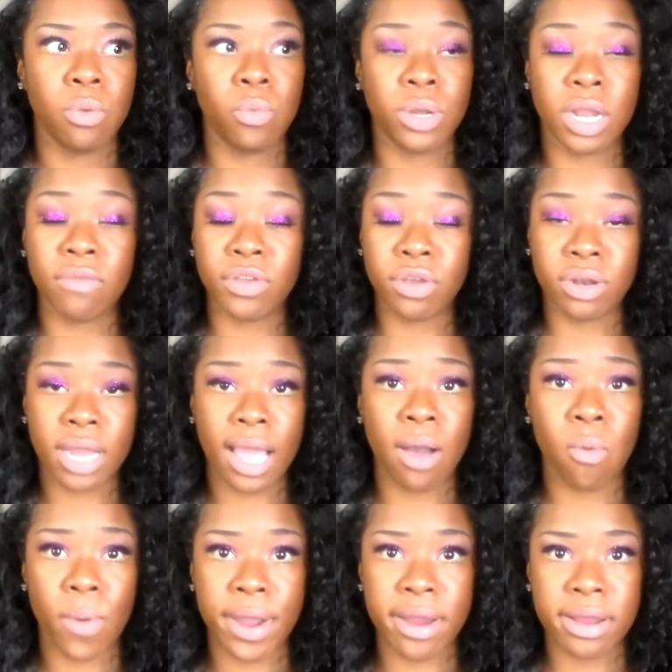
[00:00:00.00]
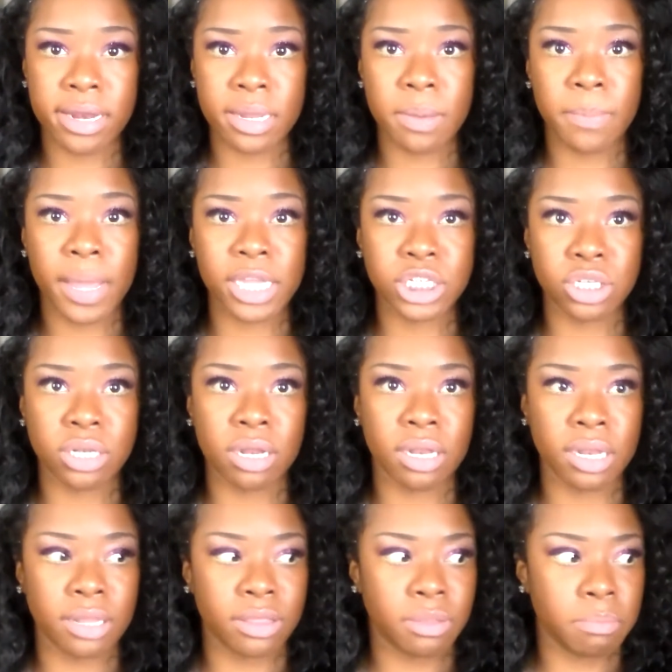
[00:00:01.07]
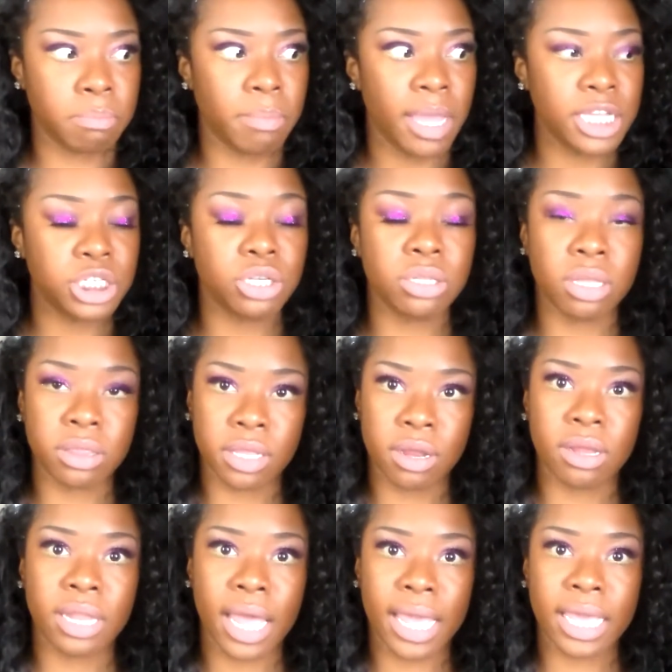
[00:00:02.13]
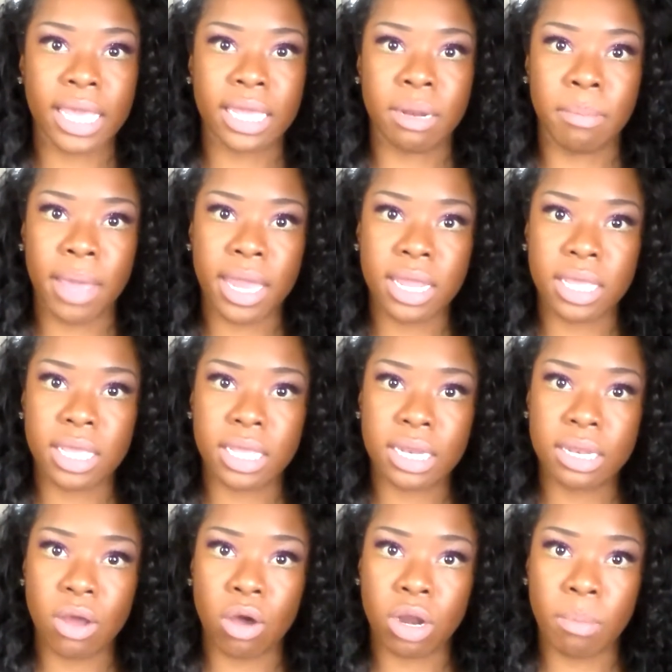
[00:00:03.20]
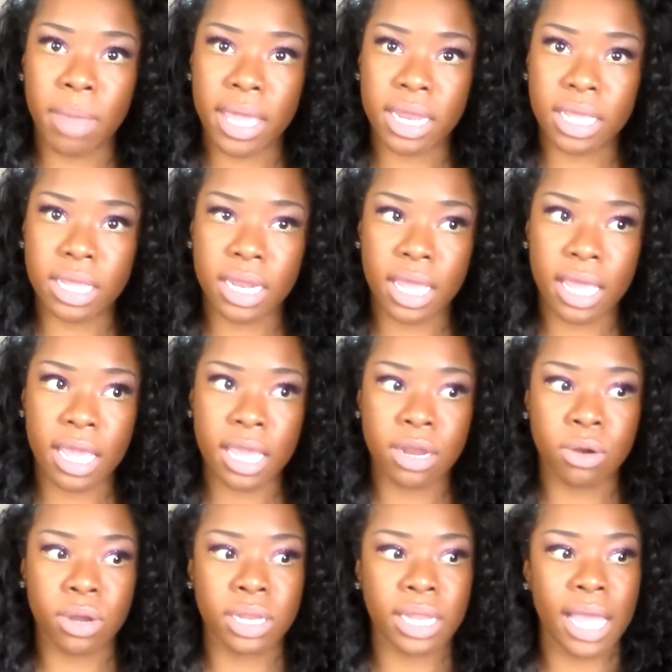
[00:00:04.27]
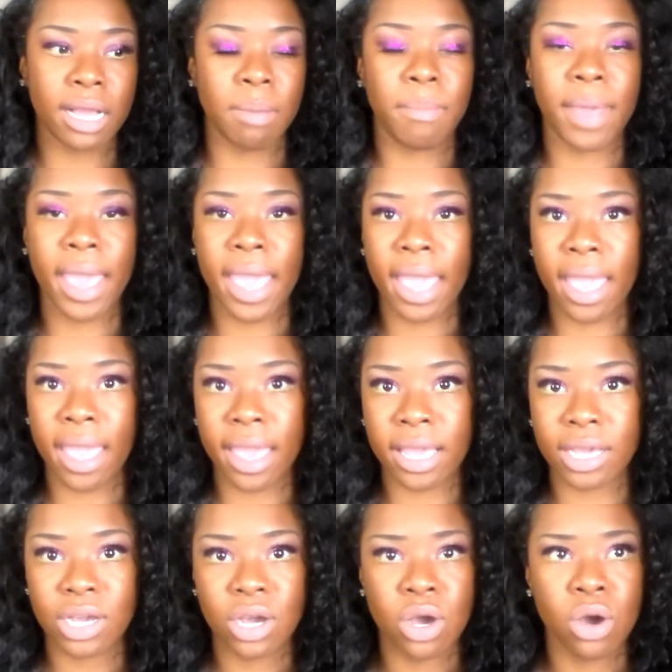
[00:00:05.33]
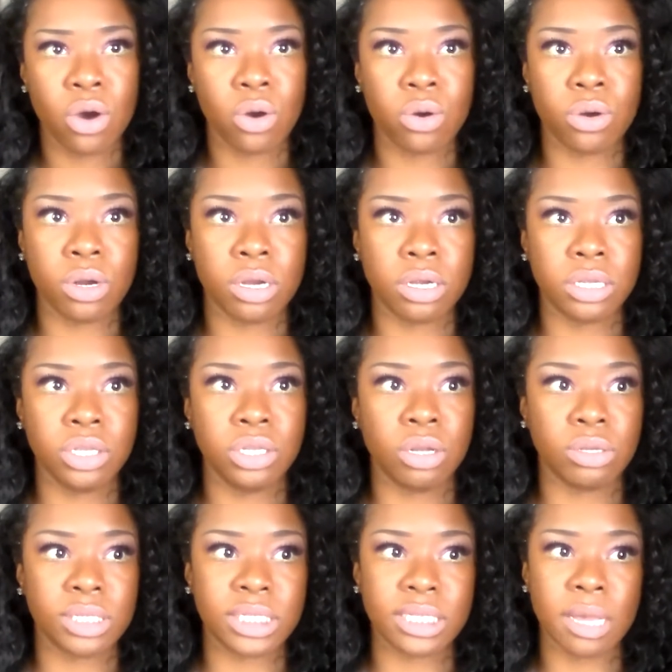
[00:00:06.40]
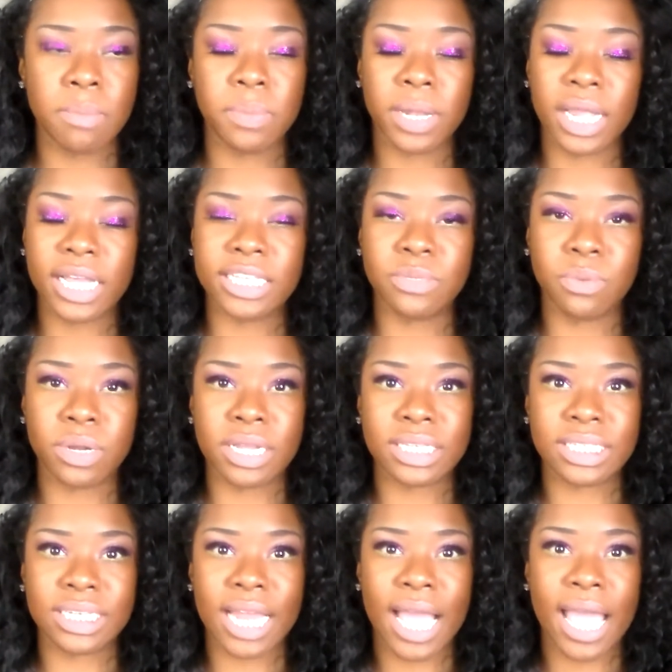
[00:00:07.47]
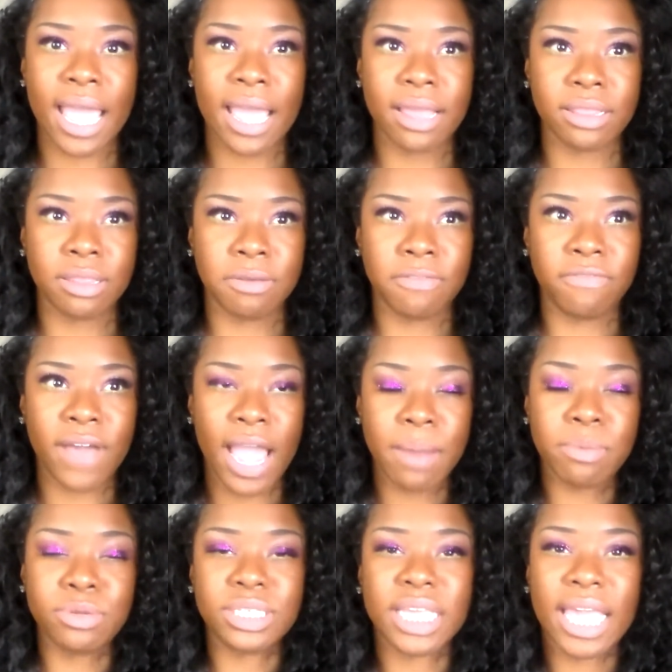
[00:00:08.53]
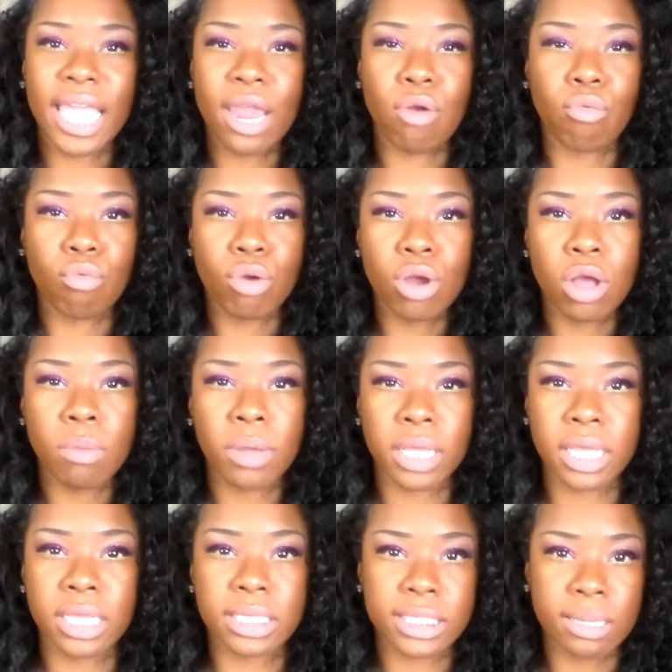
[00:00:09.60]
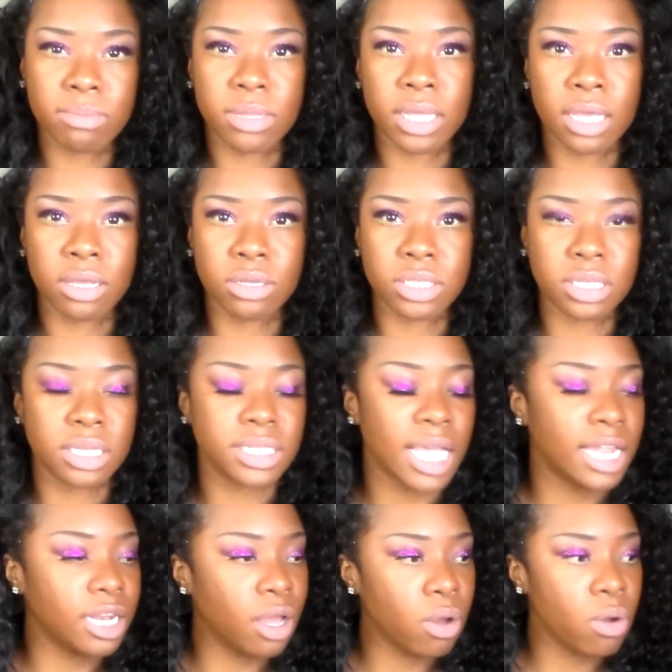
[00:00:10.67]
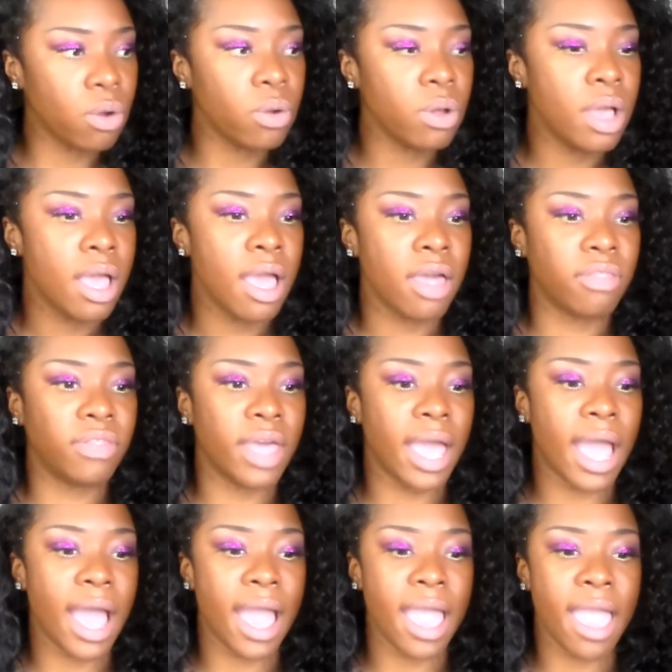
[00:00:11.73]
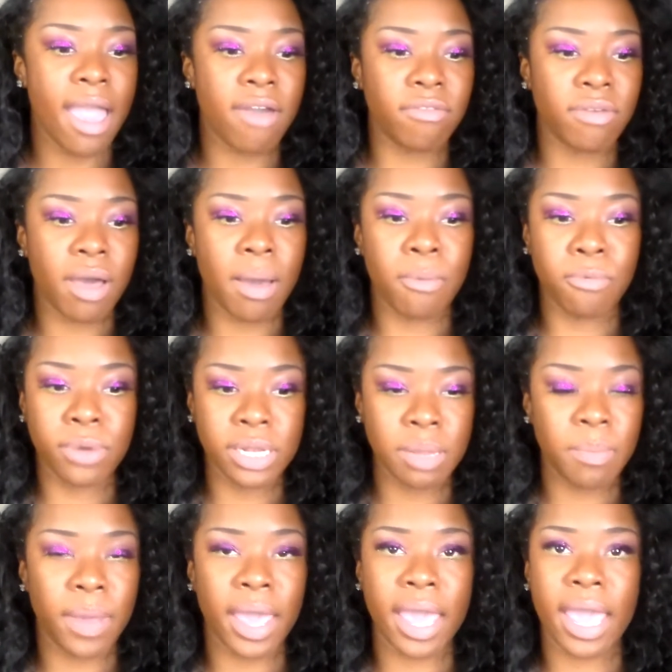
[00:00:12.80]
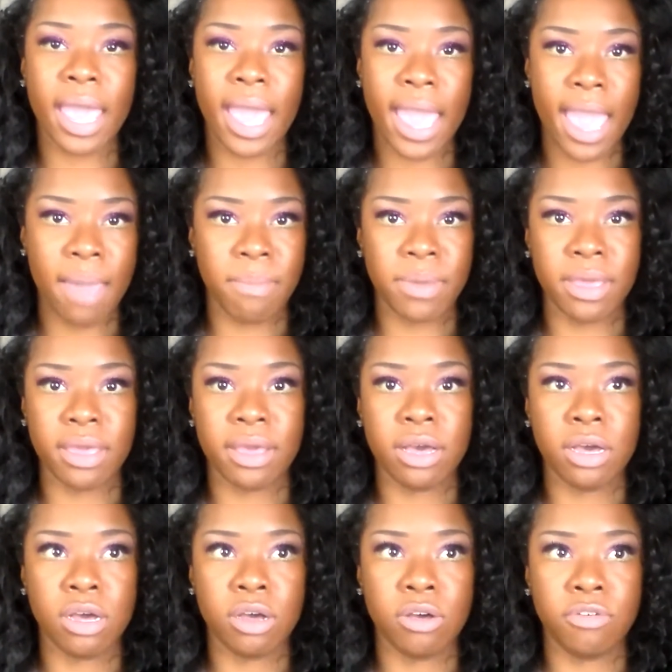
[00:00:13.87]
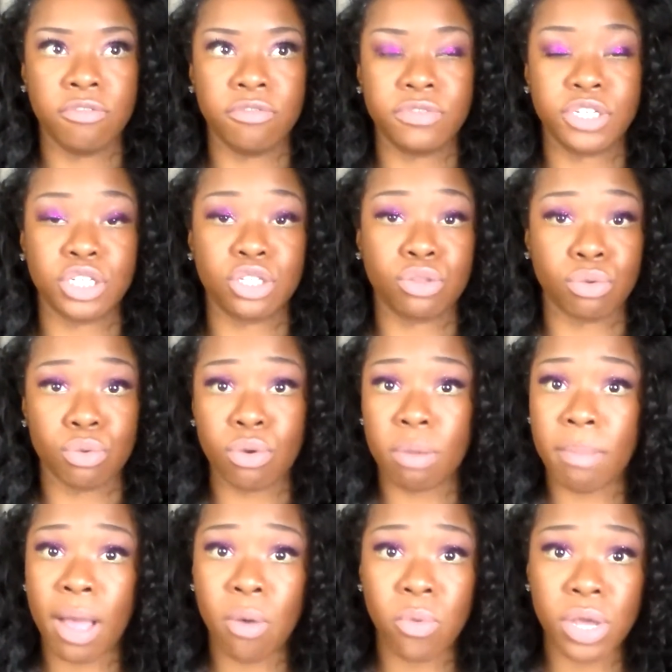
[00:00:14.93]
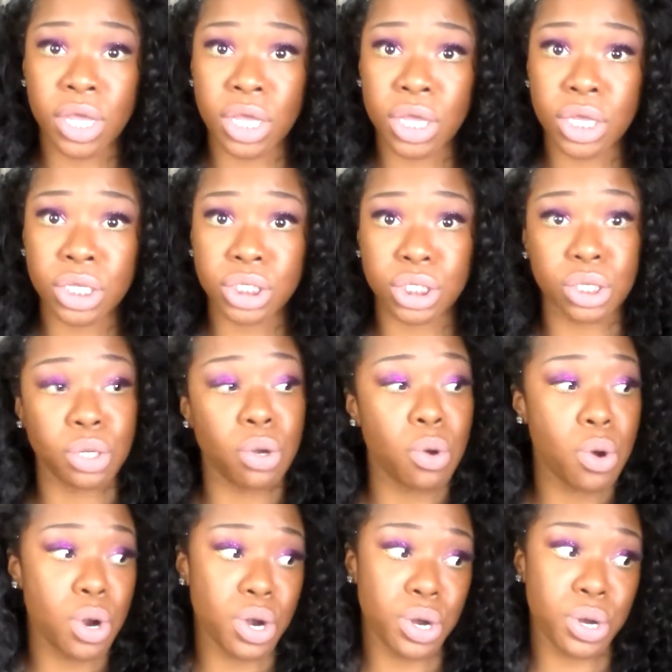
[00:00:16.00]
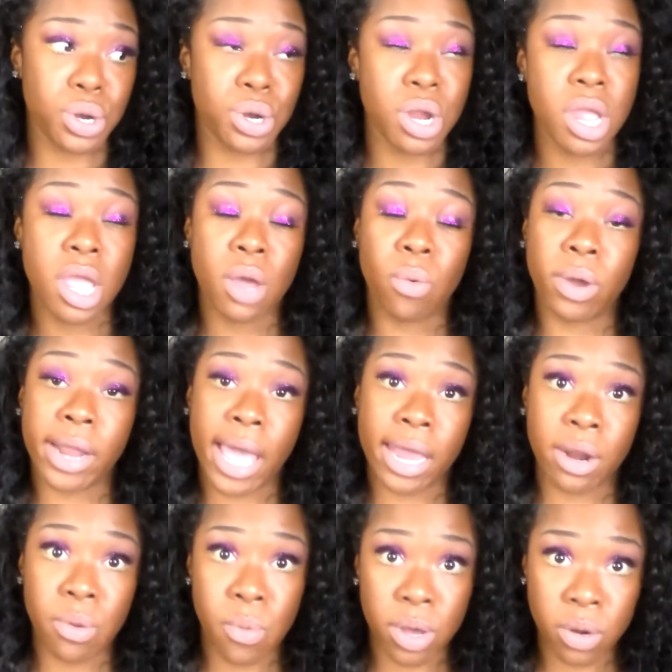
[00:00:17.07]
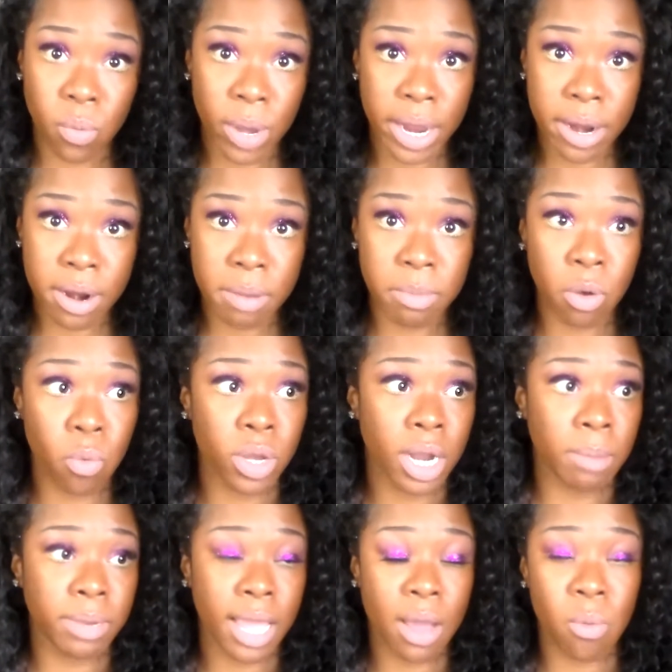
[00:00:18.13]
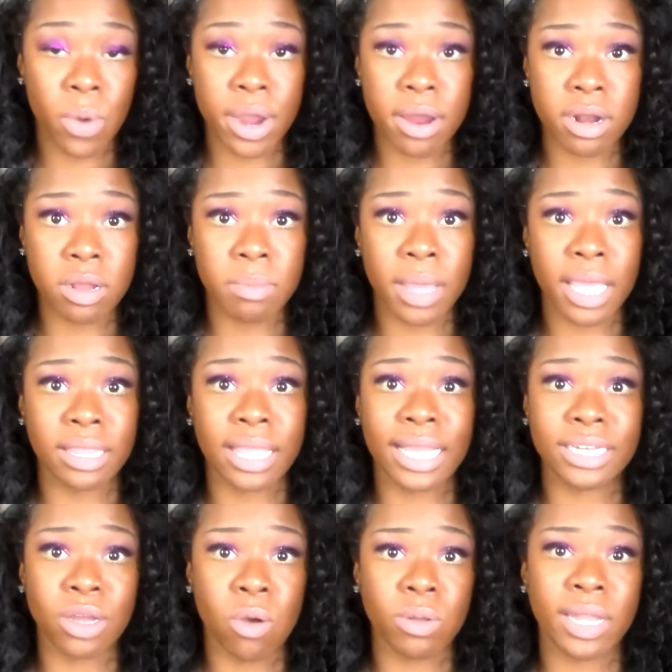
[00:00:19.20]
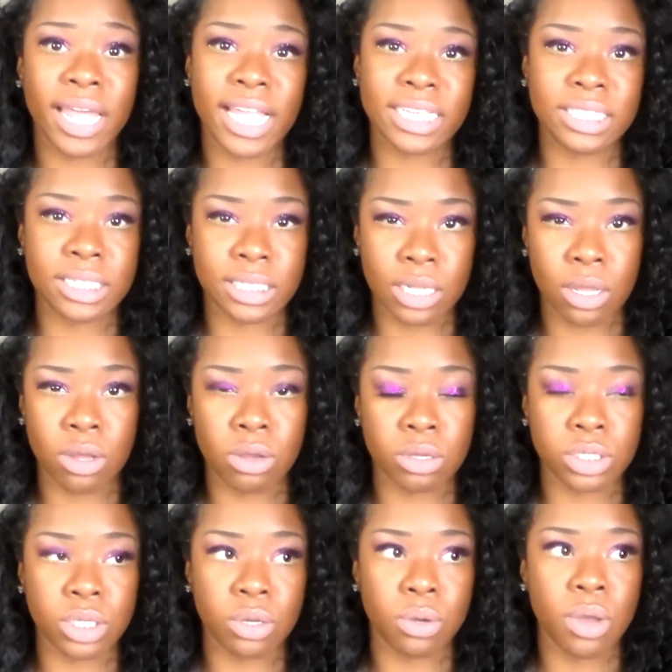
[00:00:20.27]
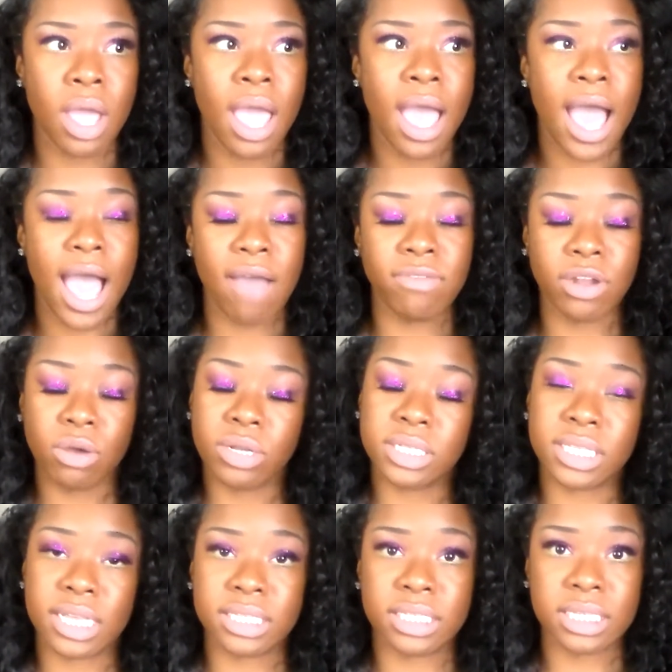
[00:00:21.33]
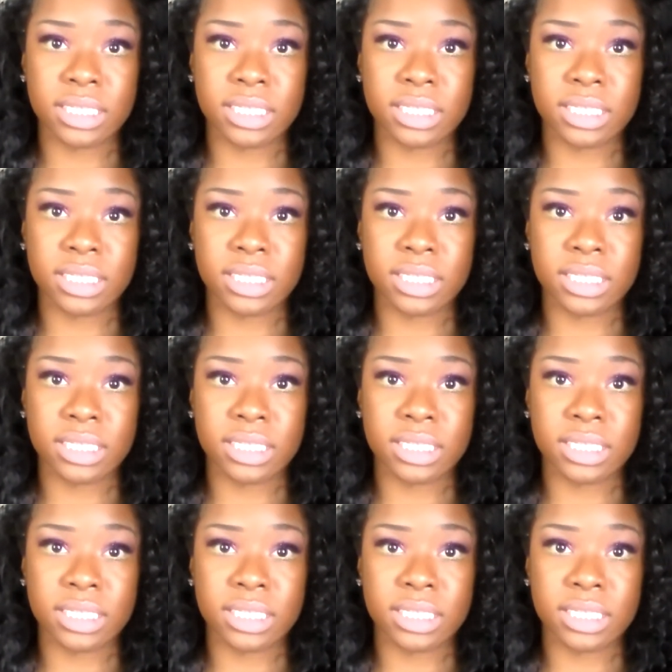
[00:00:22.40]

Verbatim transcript: whenever you're not wearing them make sure they're make sure that they're like in a mannequin on a mannequin head or in like a bag or you know some place where it's not the fibers can't rub against something else because I know that I have a really bad habit of just throwing my wigs in a corner when I don't want to wear them or when I'm not wearing them and they don't last as long so I've noticed that